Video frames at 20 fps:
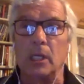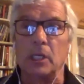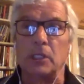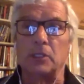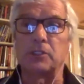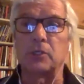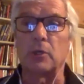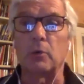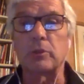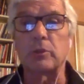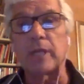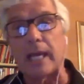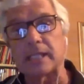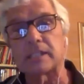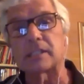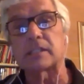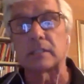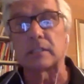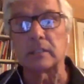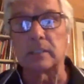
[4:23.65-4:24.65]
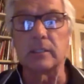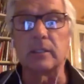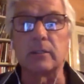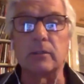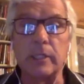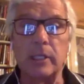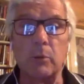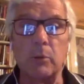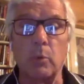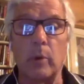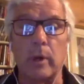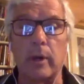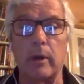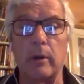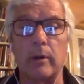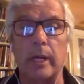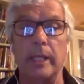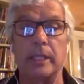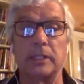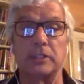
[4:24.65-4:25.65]
So that's literally
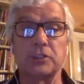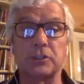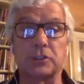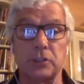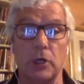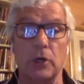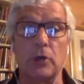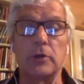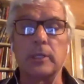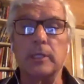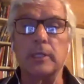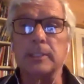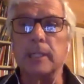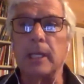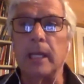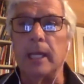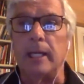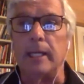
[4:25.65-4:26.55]
where it started.